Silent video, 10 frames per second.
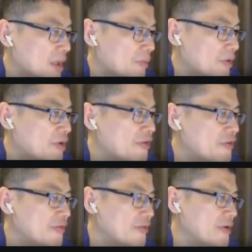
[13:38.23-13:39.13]

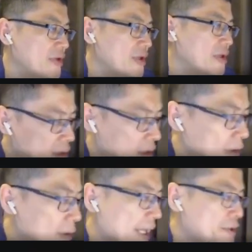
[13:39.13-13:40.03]
because the
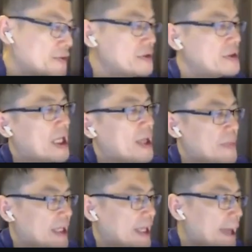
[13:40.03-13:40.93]
collateral can
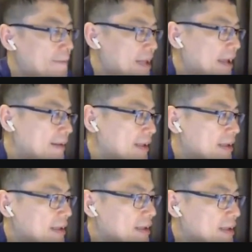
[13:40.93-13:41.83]
be kept at
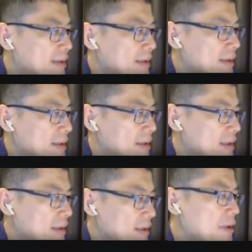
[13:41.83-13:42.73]
the
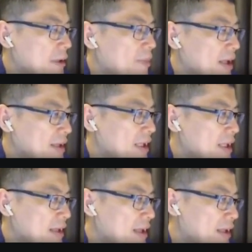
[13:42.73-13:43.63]
third
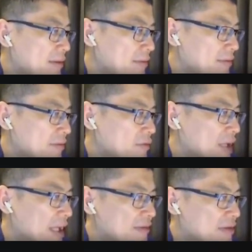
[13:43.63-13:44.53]
party, and so
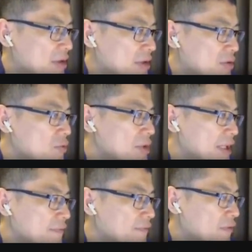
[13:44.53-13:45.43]
there's no
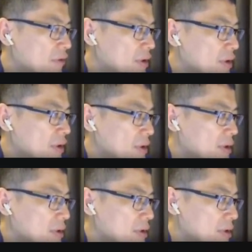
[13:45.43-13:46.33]
need for
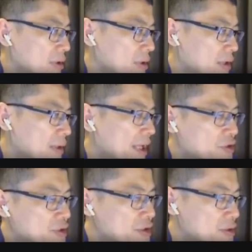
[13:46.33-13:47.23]

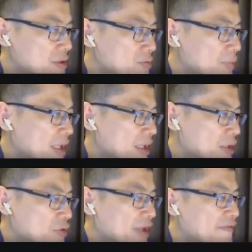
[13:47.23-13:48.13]
collateral to be
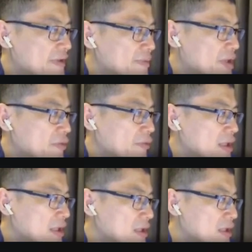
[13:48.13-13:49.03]
transferred
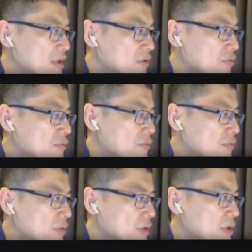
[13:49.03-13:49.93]
between the two
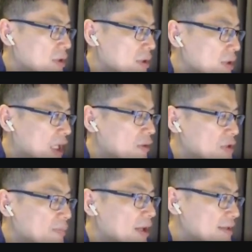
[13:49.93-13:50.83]

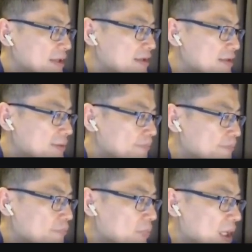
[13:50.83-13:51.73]
counterparties.
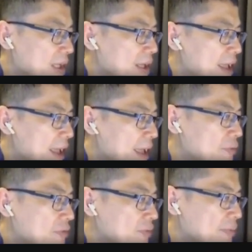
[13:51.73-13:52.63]

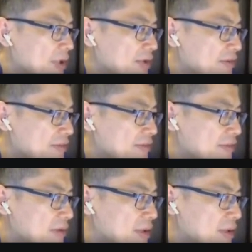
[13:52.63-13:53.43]
And also because